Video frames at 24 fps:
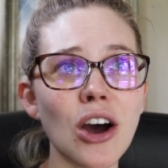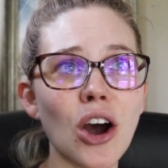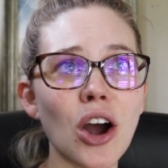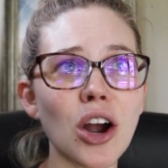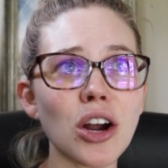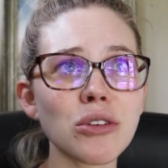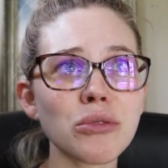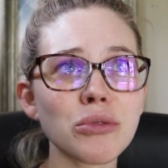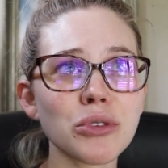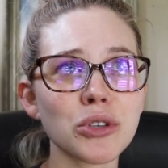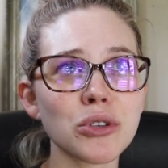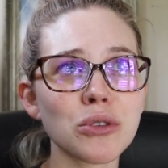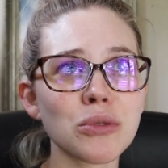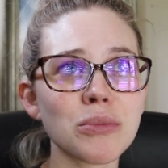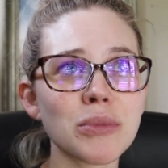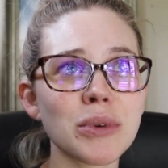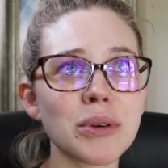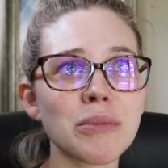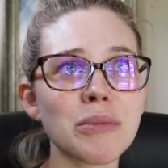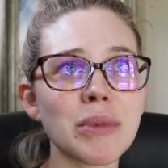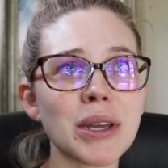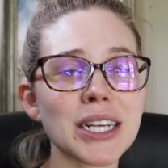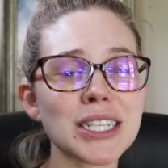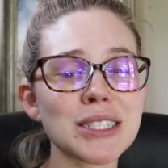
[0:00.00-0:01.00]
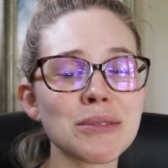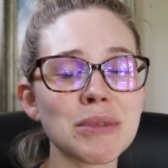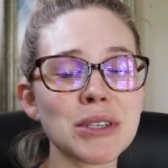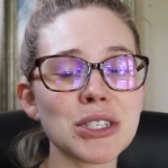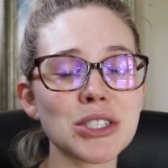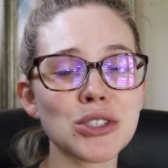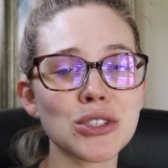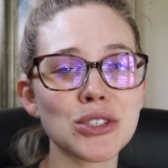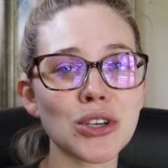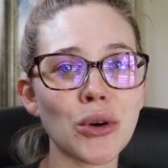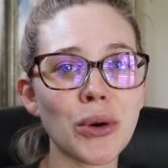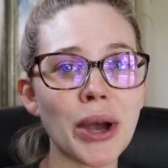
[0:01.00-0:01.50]
Our room makes
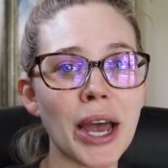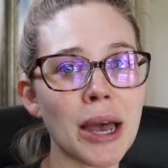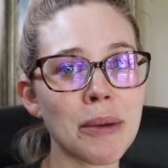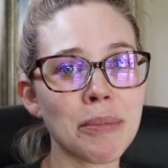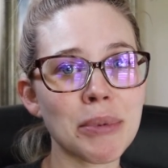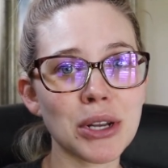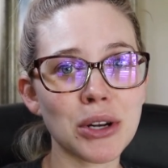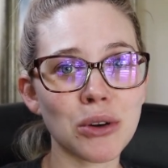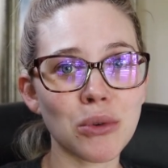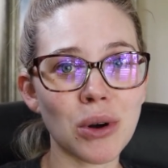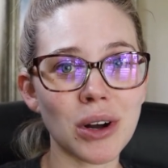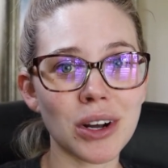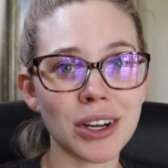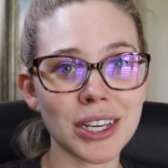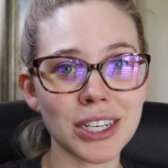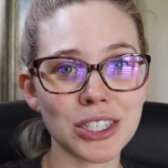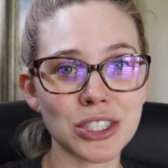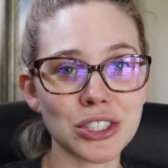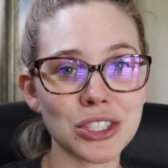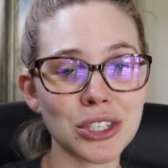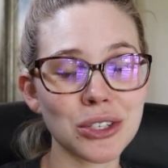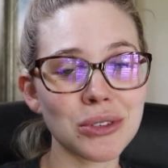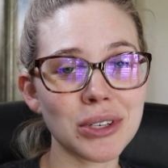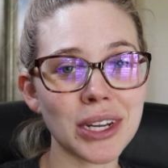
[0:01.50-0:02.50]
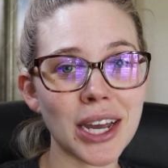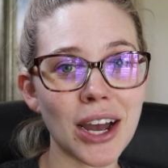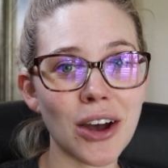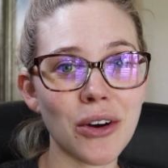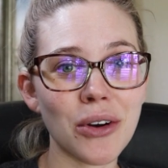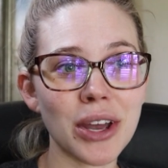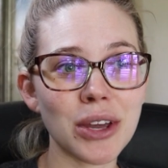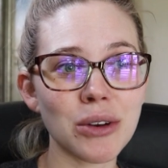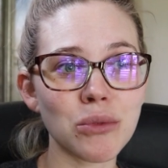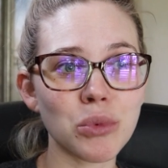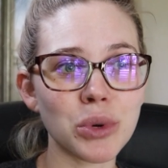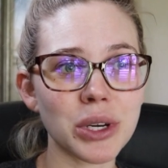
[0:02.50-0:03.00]
me so happy to walk into
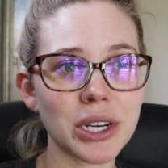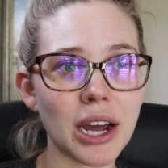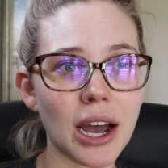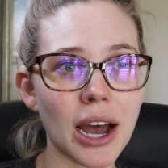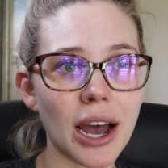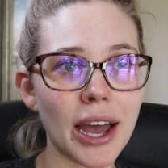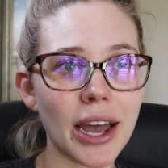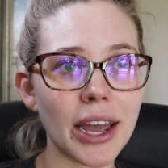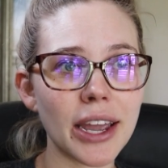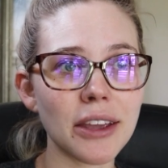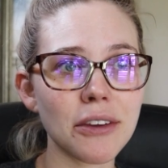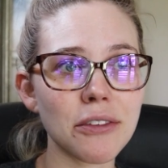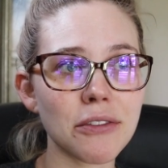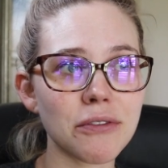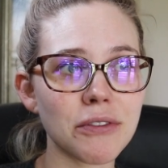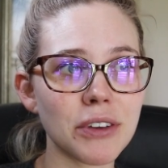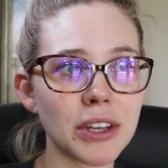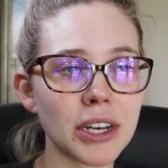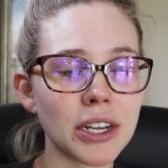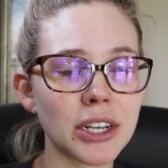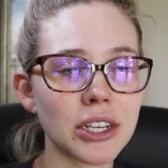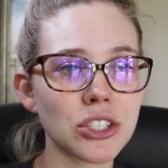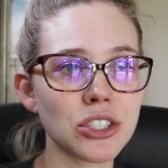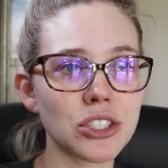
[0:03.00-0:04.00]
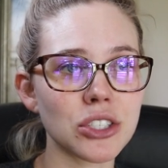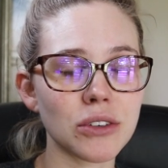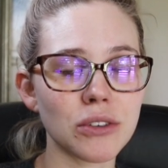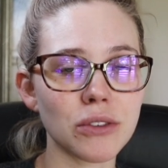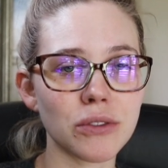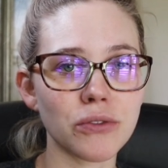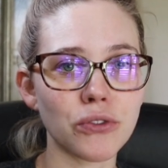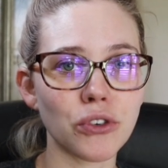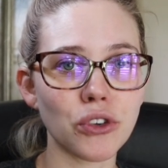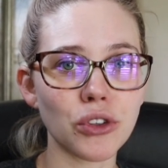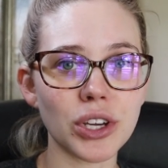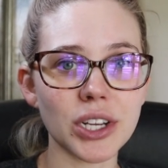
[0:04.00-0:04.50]
now, and when I finish
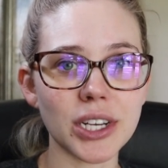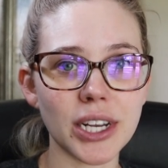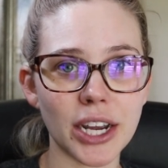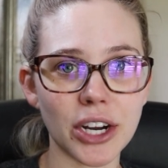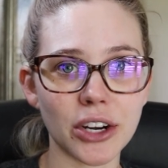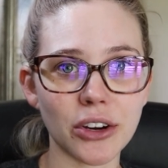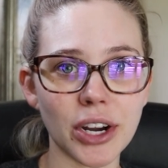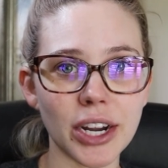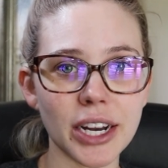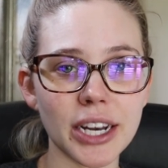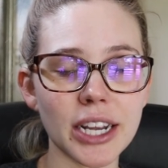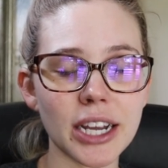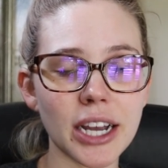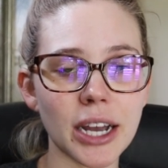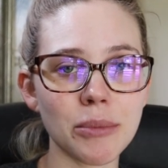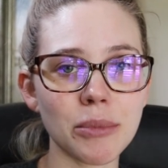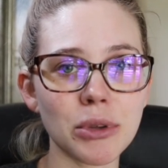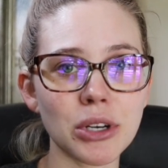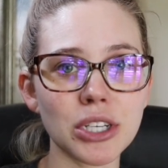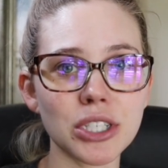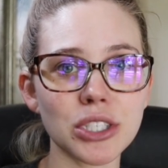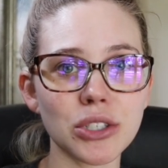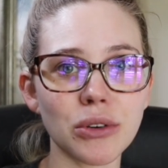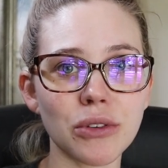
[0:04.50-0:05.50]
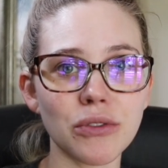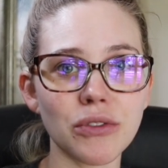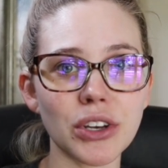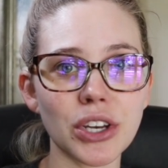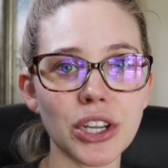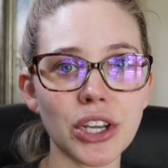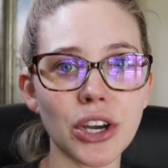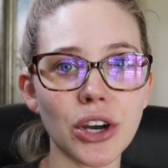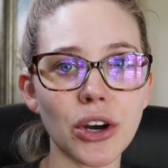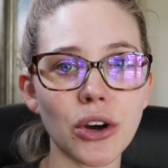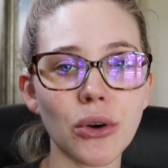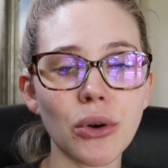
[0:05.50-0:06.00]
fully decorating, I'm gonna do a
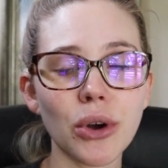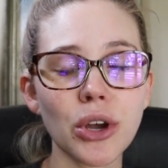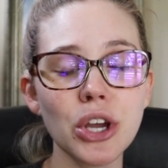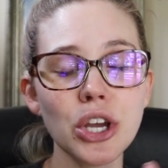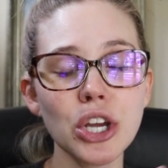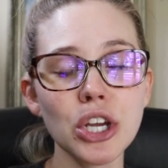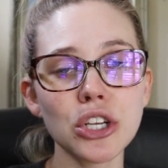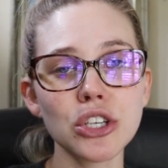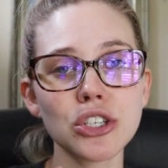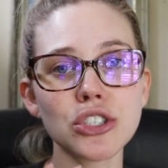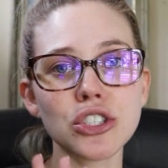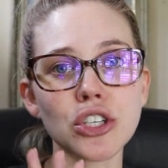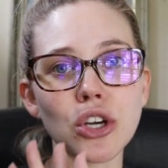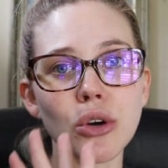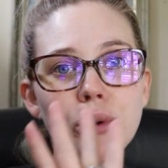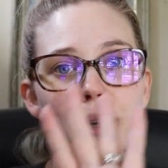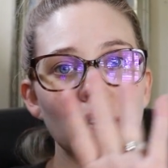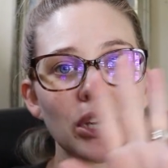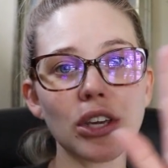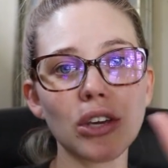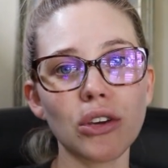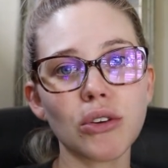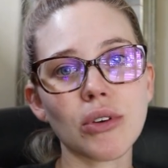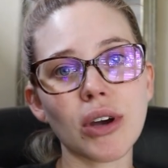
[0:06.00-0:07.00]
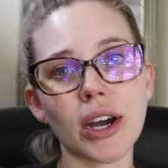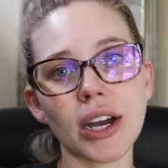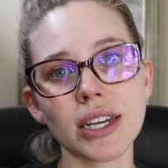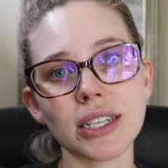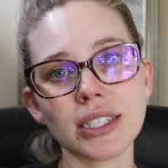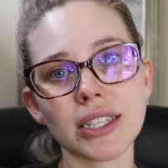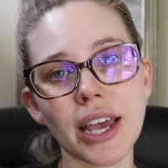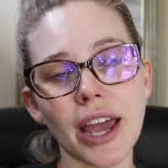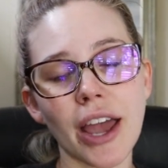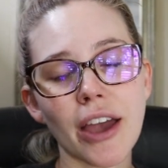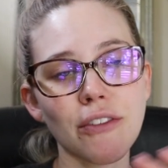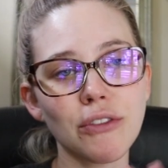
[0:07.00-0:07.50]
video showing you
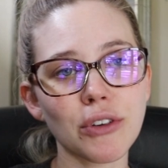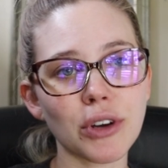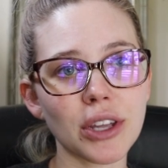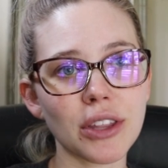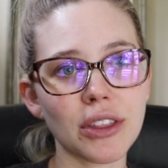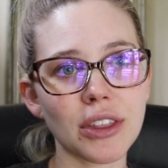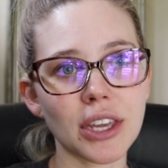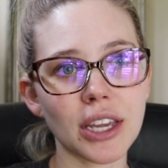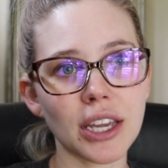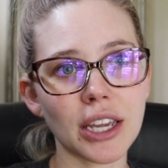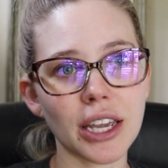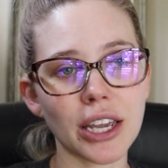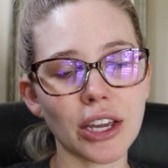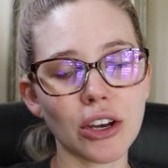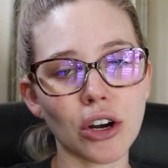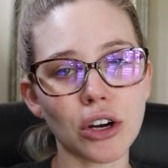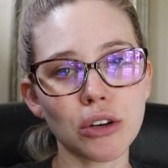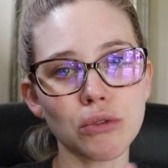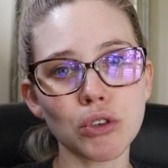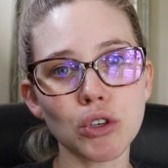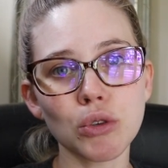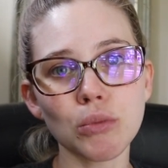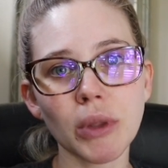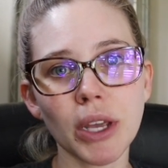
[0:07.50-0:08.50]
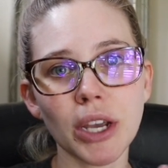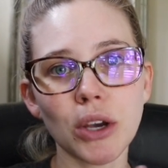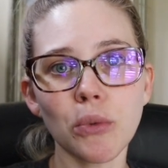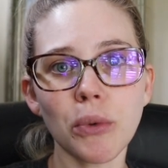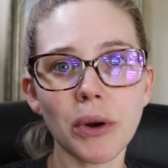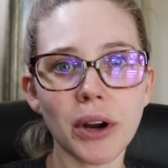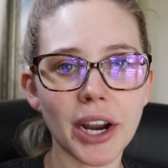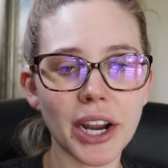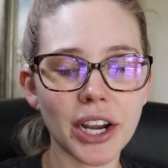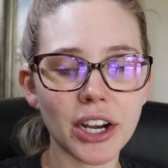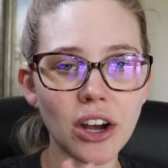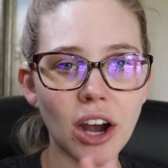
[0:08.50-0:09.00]
guys everything in our room, like
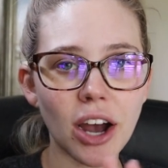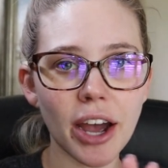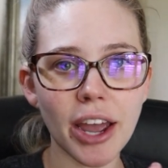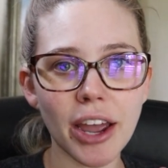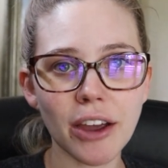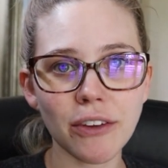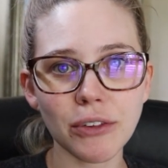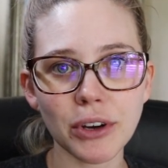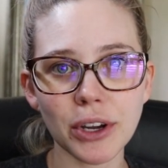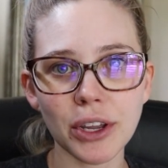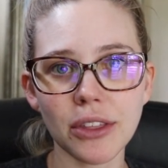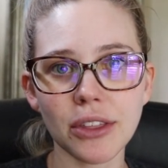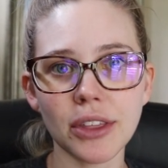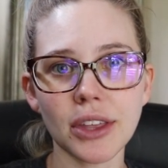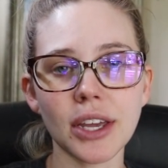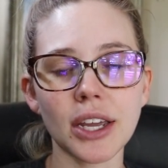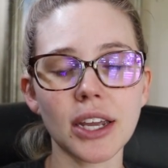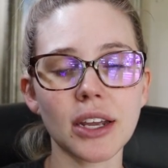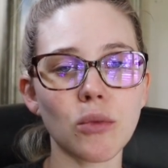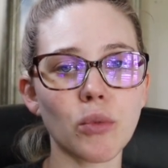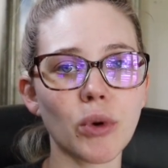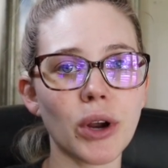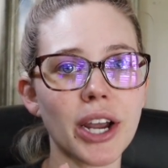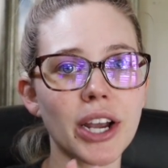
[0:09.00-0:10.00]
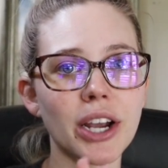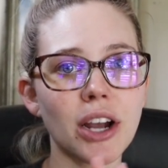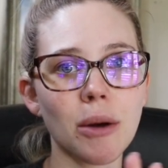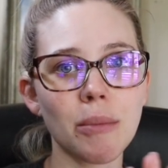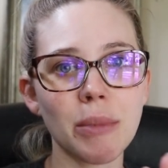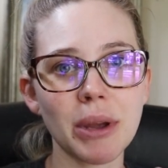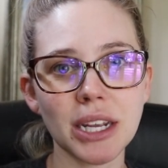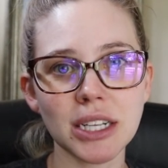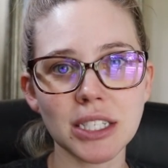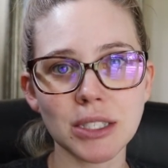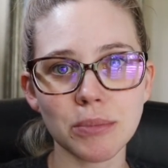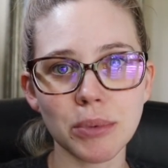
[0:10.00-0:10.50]
where I got everything, where I got
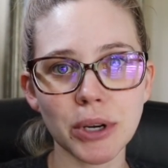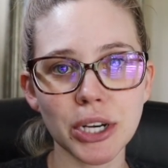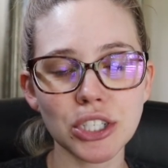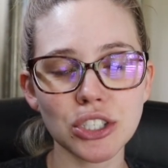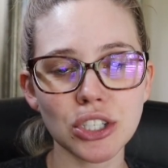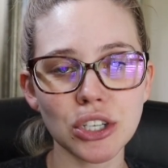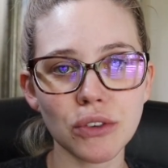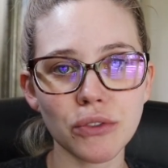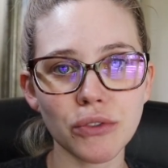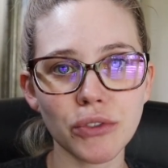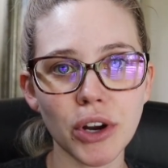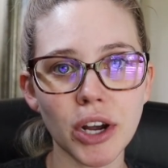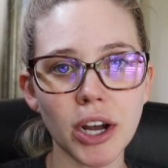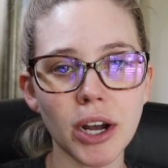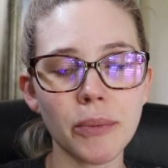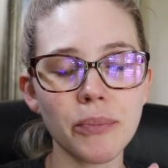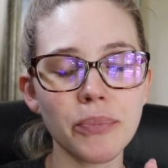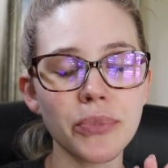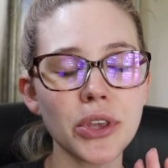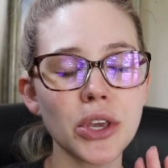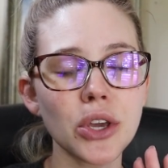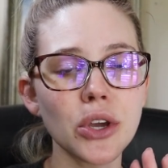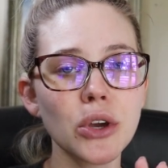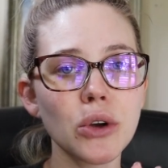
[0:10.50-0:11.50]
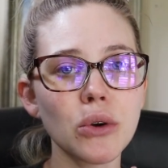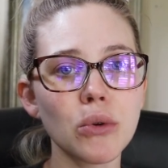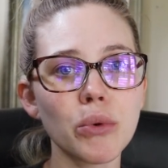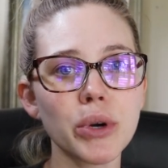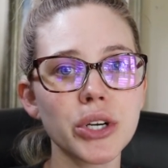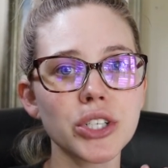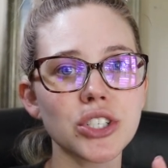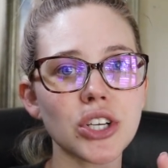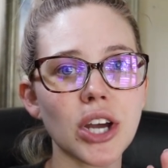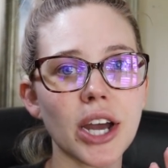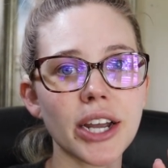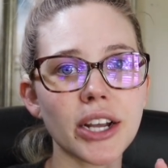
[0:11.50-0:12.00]
my inspiration from,
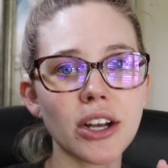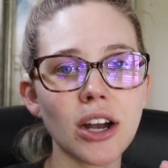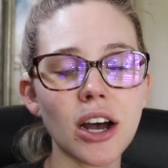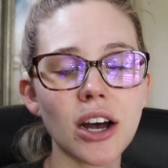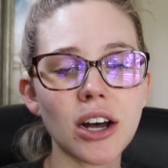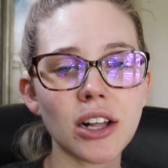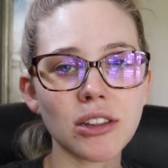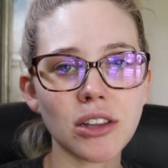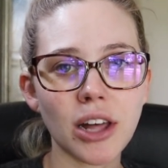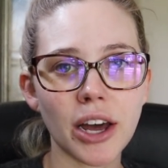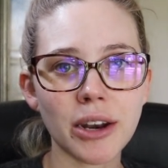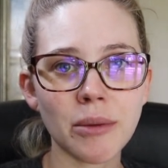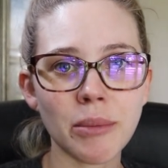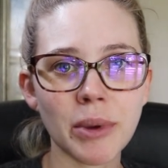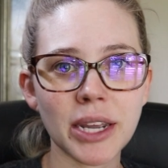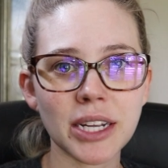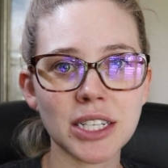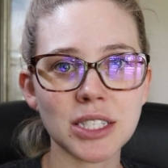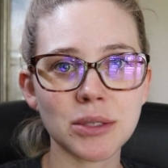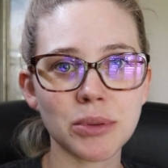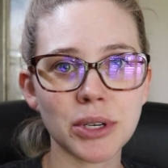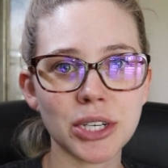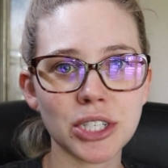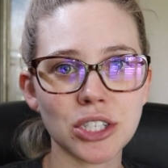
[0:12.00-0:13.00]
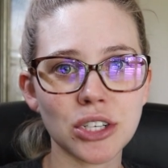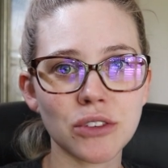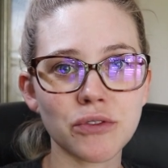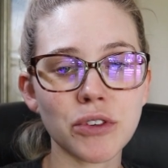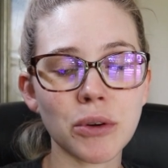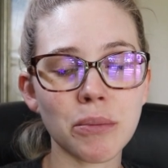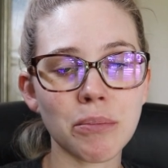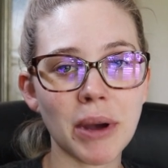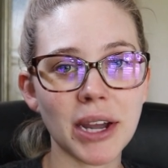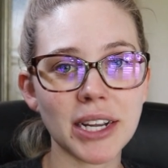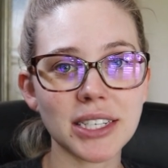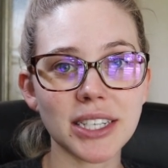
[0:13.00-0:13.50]
which I got a lot of my inspiration
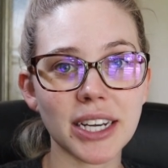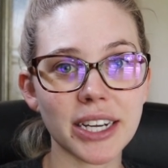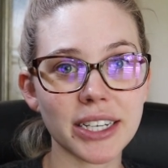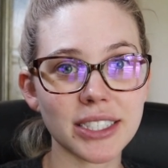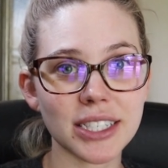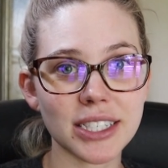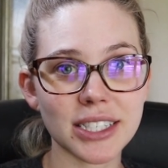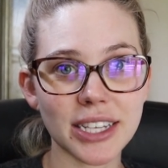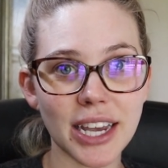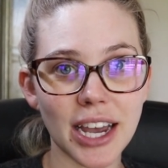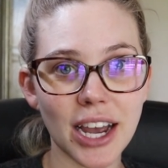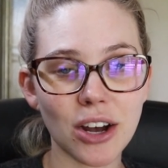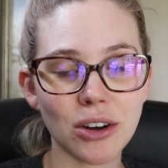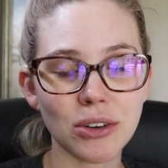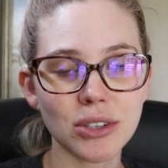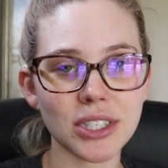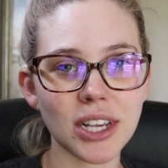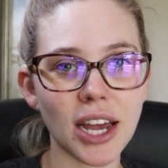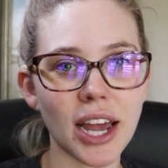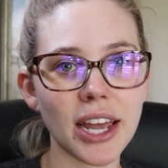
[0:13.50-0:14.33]
from my Texas house.